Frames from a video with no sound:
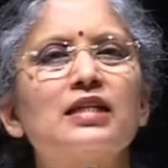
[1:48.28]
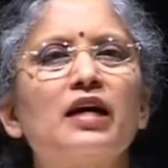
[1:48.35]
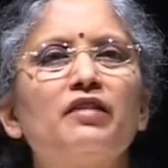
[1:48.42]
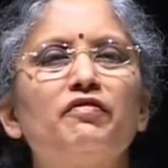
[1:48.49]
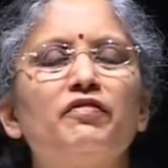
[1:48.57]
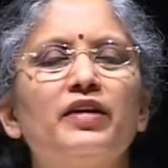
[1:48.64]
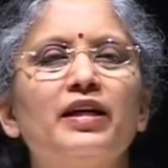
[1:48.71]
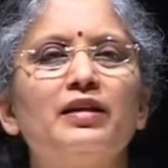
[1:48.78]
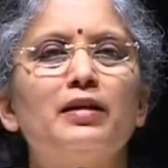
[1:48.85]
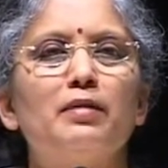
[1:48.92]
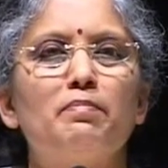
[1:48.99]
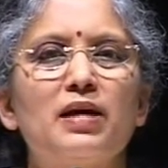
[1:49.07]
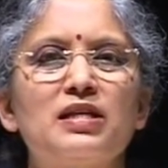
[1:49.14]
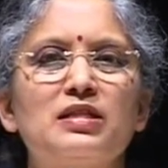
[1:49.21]
stifling
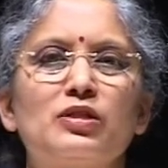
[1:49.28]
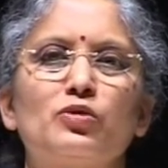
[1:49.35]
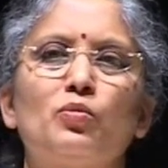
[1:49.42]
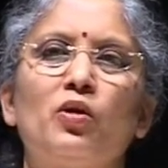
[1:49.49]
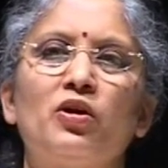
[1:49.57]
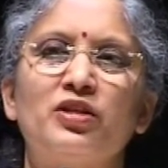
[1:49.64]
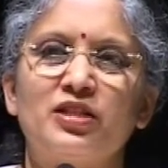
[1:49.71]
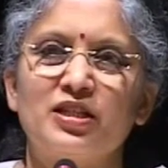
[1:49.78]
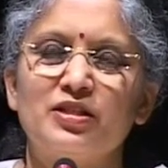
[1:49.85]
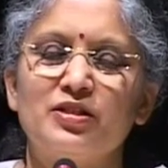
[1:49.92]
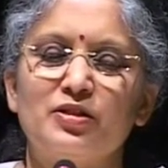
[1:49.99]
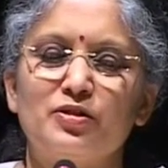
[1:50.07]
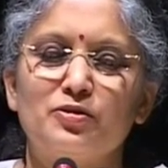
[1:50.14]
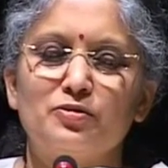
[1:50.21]
the best
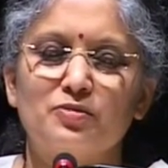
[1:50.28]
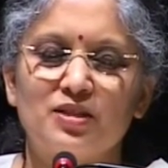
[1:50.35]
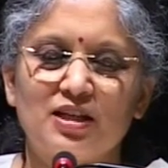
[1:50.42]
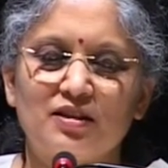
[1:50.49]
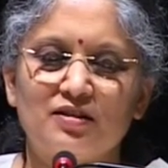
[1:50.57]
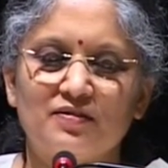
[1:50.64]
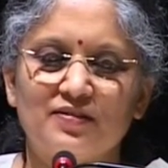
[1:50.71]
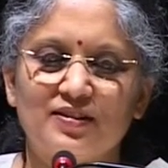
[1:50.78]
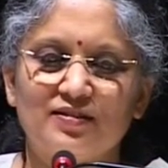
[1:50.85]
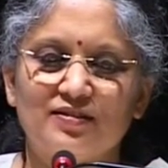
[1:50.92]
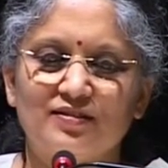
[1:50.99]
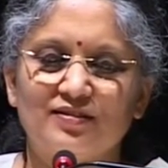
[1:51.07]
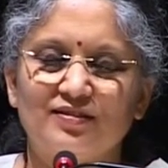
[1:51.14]
qualities in you, sattva.